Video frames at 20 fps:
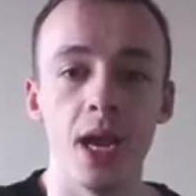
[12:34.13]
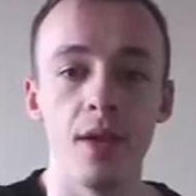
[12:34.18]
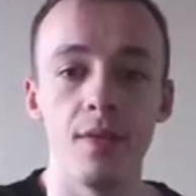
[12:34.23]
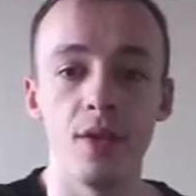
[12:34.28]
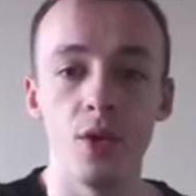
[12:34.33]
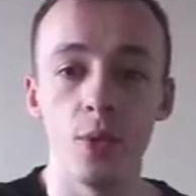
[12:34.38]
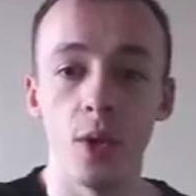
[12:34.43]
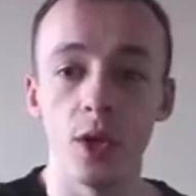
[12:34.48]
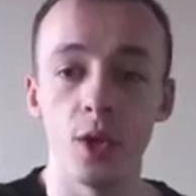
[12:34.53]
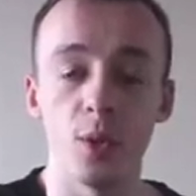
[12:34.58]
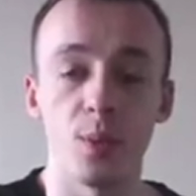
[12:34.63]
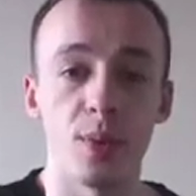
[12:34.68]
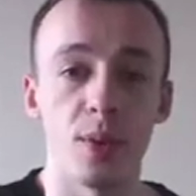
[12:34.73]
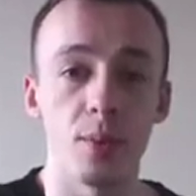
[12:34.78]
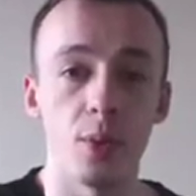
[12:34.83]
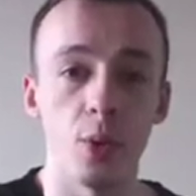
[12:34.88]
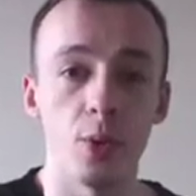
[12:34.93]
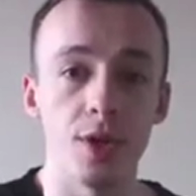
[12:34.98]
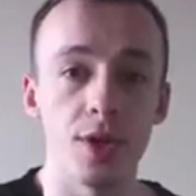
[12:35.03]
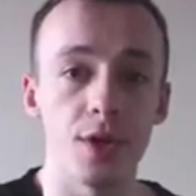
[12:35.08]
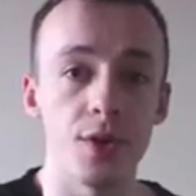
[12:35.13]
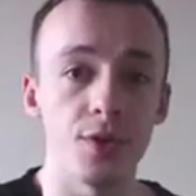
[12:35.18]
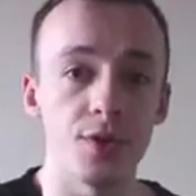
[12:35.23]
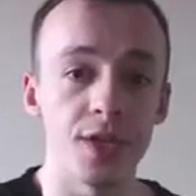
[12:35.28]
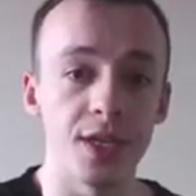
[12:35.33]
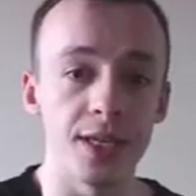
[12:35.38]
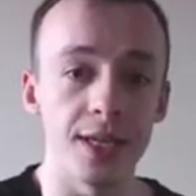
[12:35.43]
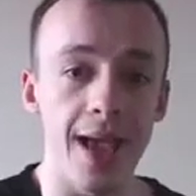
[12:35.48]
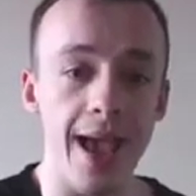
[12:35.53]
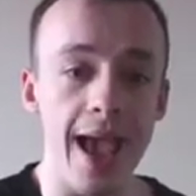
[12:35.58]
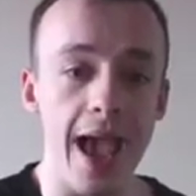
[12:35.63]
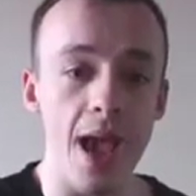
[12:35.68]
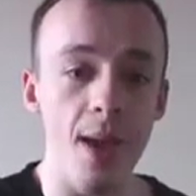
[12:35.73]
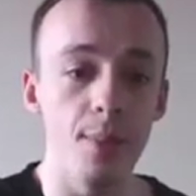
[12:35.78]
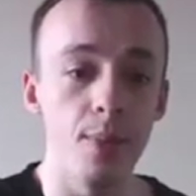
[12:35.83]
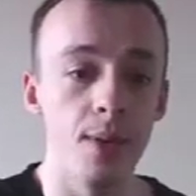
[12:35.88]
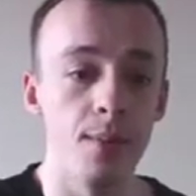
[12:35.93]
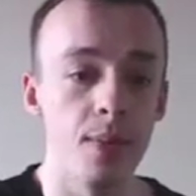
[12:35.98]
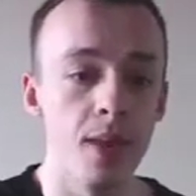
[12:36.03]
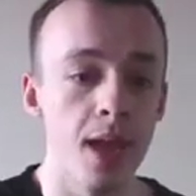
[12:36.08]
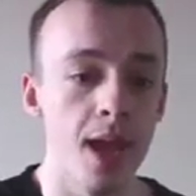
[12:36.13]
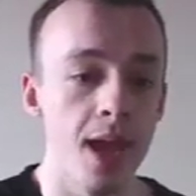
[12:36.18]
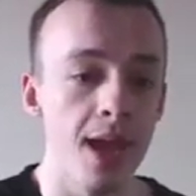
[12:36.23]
if you want to promote it using the app.